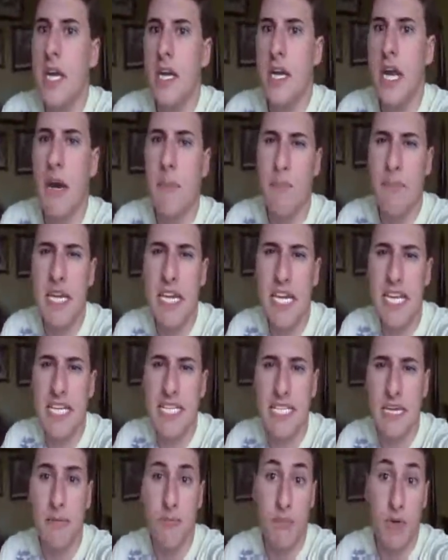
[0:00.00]

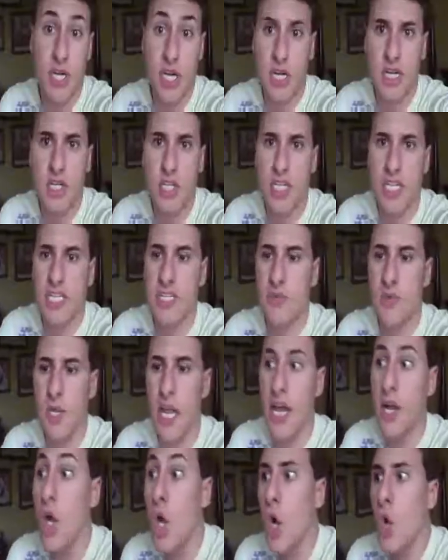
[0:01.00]
companies and productions were
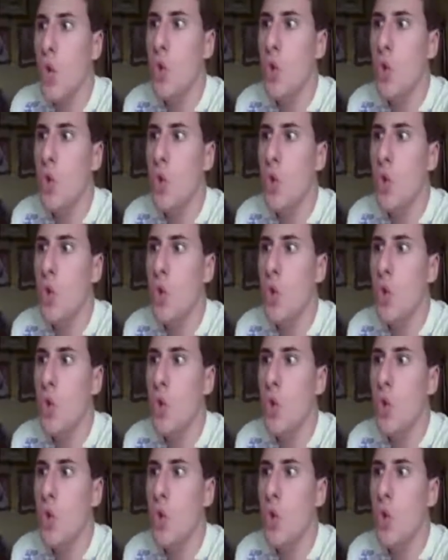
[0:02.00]
like,